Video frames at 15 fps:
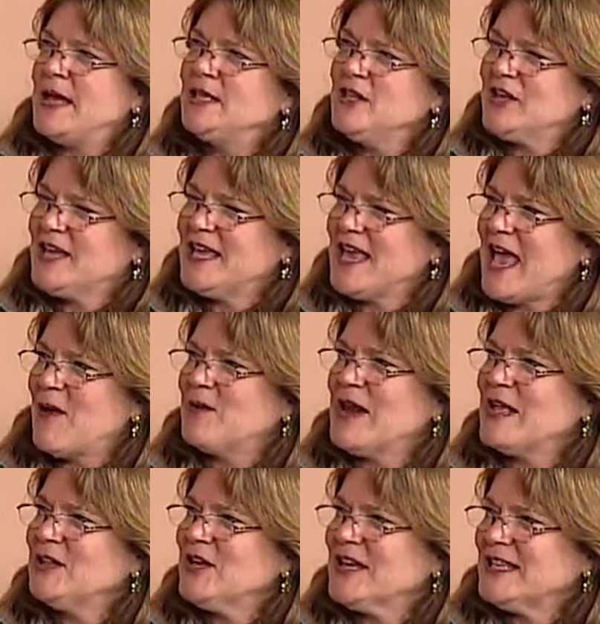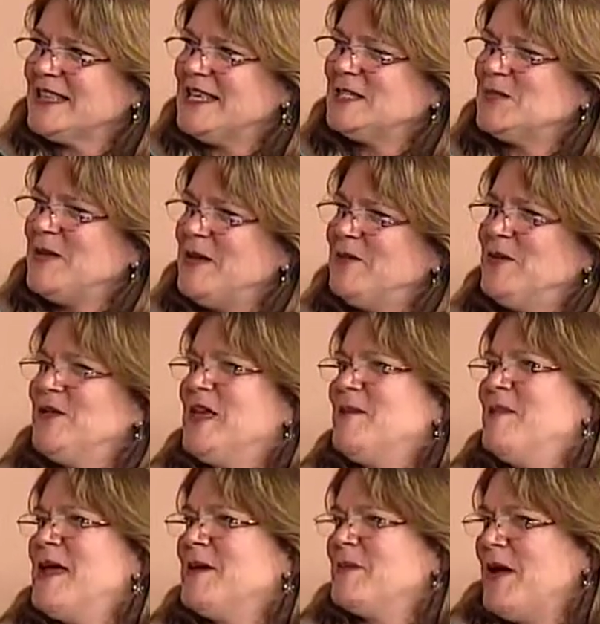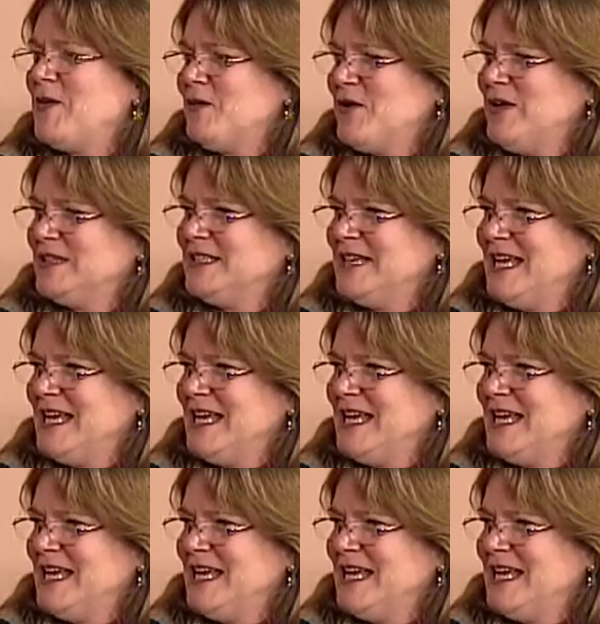I looking at when I look at these people that make my world a